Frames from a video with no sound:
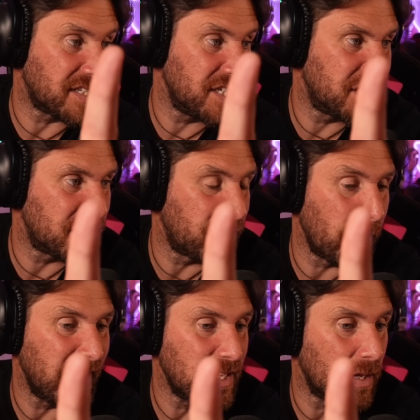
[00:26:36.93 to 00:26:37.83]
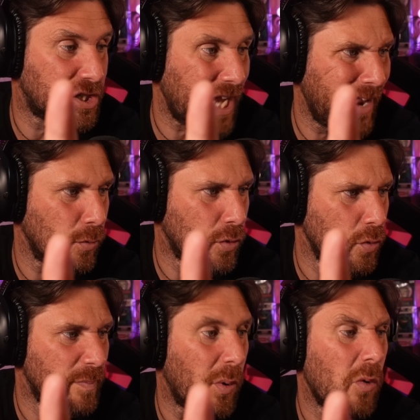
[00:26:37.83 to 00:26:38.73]
This is from a channel
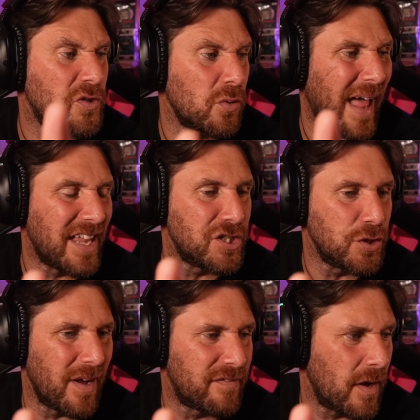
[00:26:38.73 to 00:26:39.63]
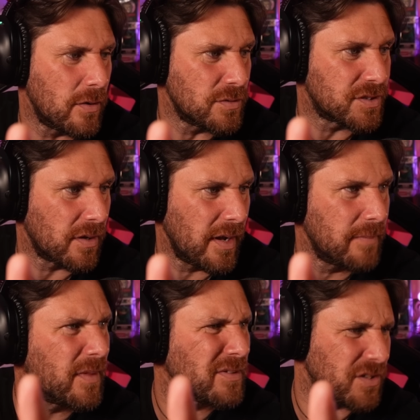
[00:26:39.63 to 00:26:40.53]
called Portal and UFOs, all
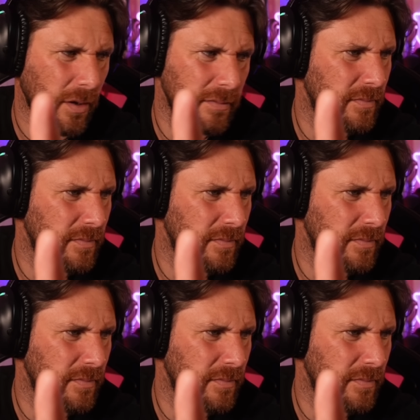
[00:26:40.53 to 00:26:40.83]
right? No, it's not.